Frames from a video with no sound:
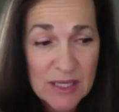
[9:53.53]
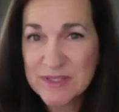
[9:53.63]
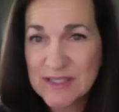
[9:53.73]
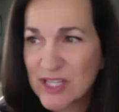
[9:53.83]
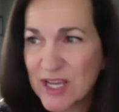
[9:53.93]

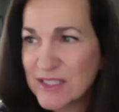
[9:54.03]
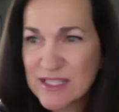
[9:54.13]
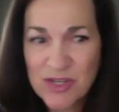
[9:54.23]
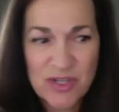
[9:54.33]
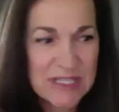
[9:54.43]
The child
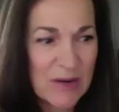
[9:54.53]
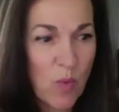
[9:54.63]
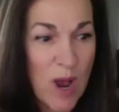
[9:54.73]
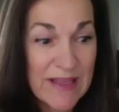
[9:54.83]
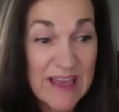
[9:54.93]
doesn't
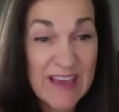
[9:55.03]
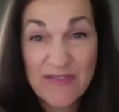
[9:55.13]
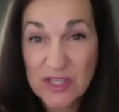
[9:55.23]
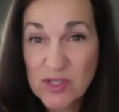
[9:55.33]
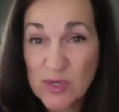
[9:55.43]
understand why they
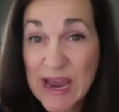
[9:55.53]
feel so